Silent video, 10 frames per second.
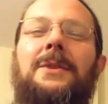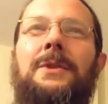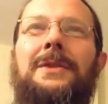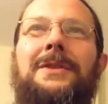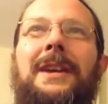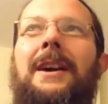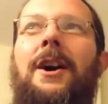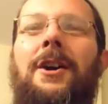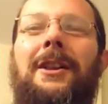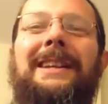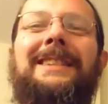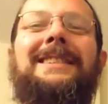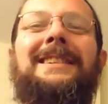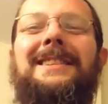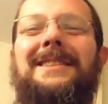So to say all
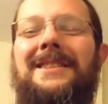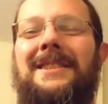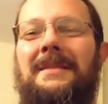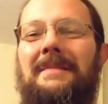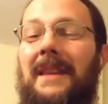ETs